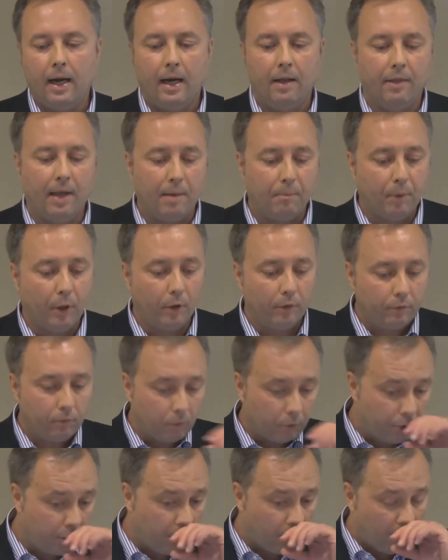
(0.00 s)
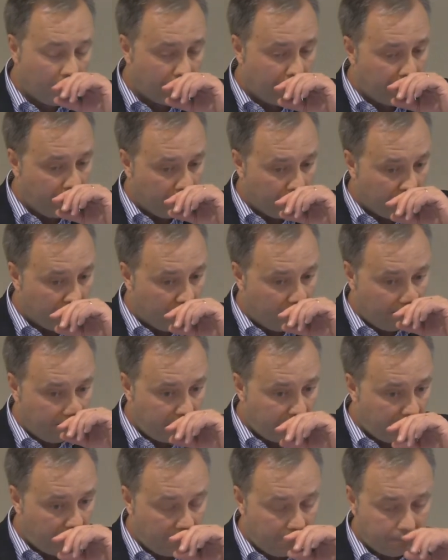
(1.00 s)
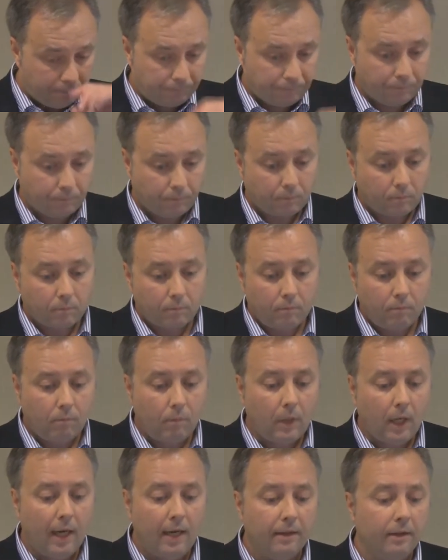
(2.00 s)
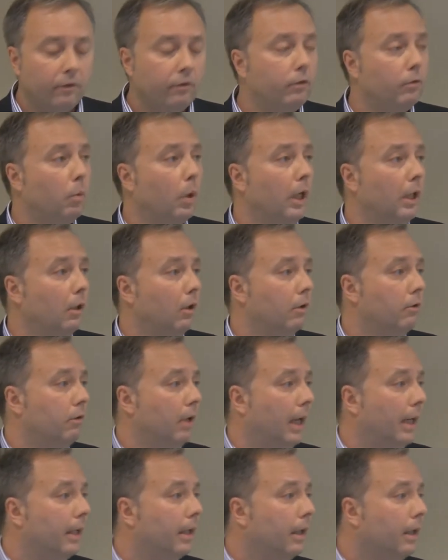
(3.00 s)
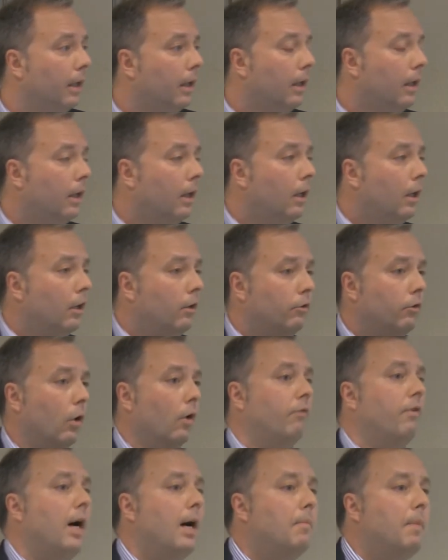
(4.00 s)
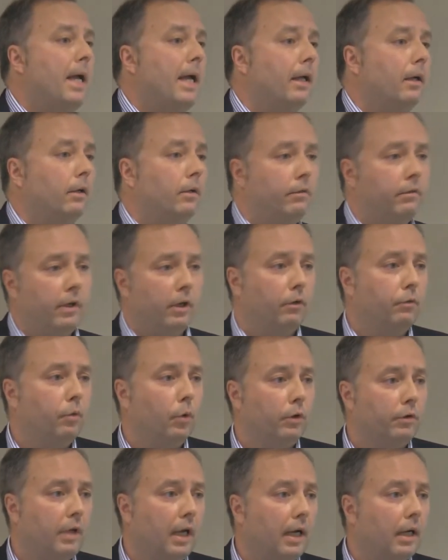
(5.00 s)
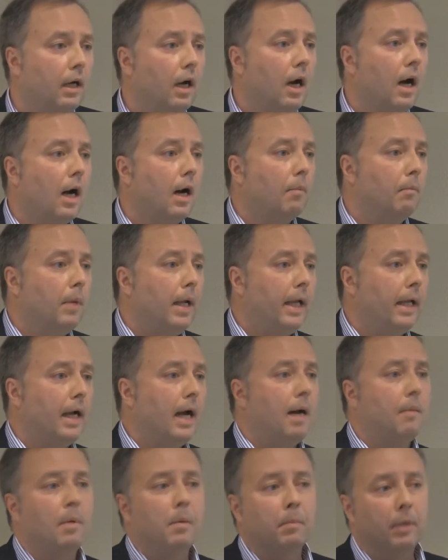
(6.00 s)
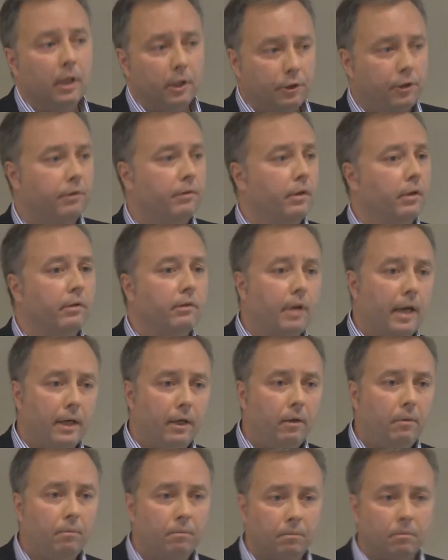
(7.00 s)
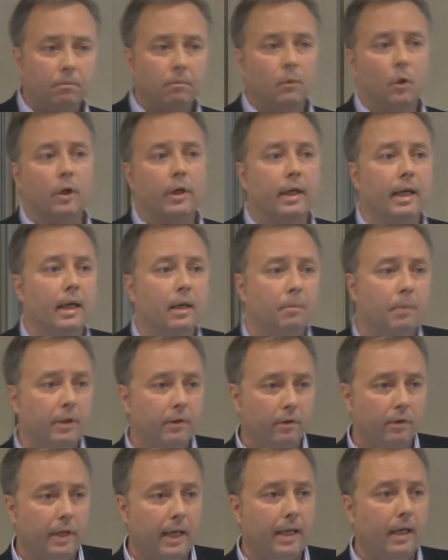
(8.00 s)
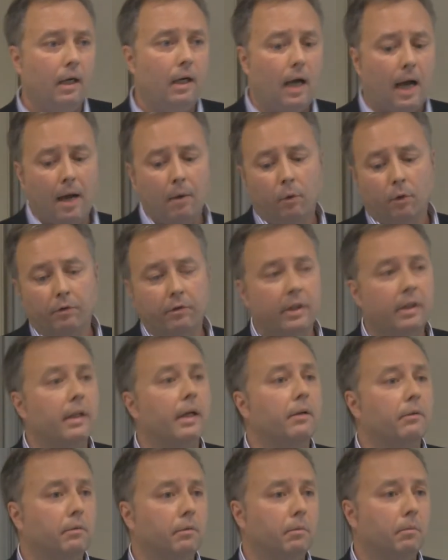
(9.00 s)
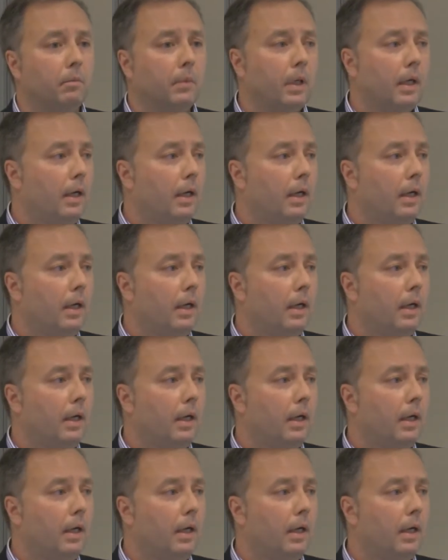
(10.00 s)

and that post will show up here in the list, and this is what it looks like. So if I'm at salesforce.com and I'm a malicious insider looking at a piece of data, I will see this.